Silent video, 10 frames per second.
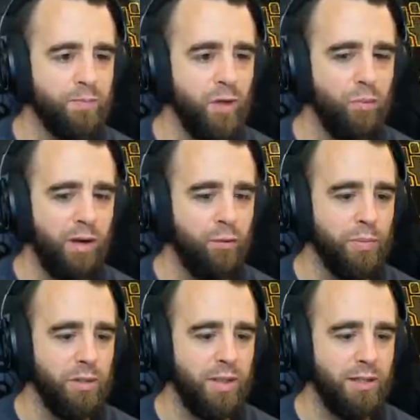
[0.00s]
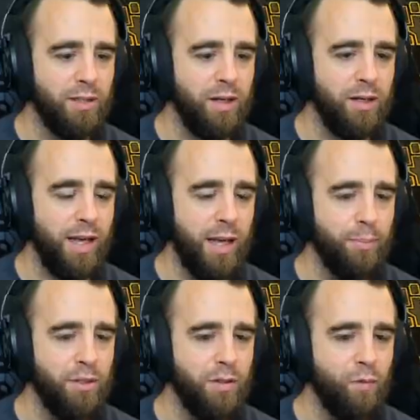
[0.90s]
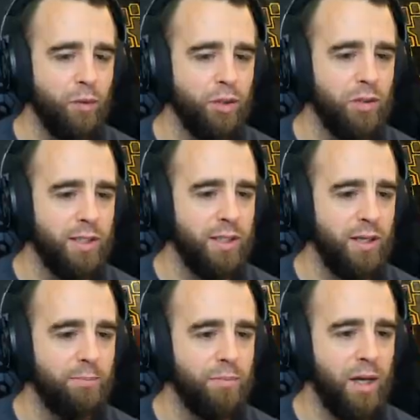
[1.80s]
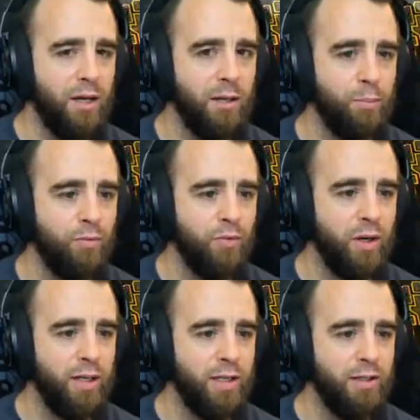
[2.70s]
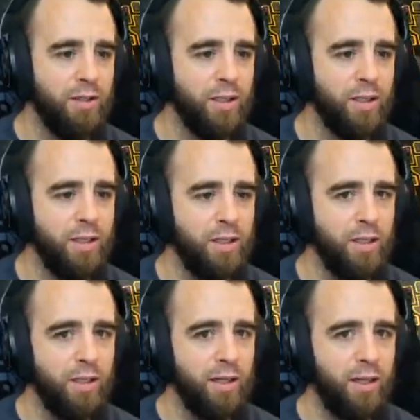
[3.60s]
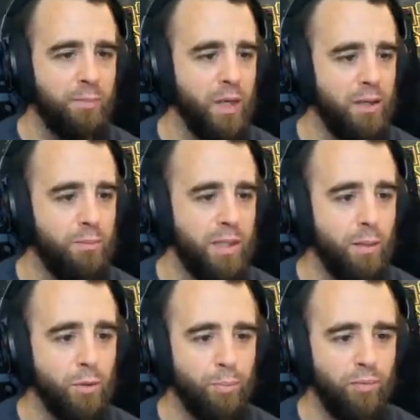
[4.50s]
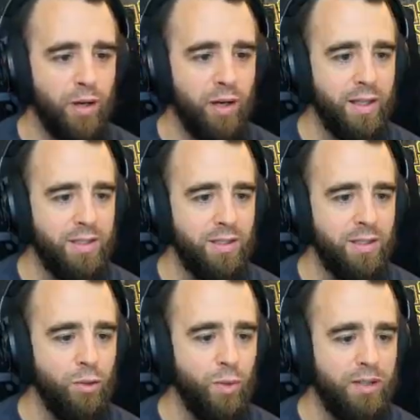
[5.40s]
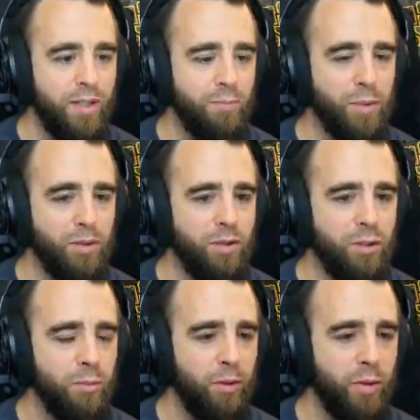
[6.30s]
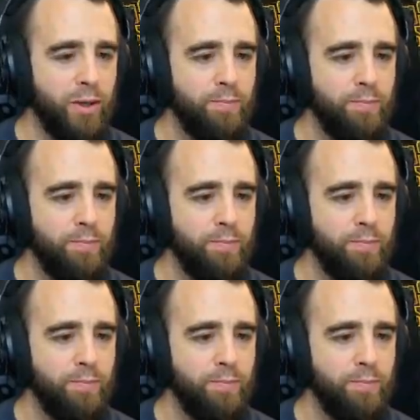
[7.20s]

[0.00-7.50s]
rifleman. That's not going to happen. Unfortunately, I'm not going to be able to provide. That's a UAC 10 build too, by the way.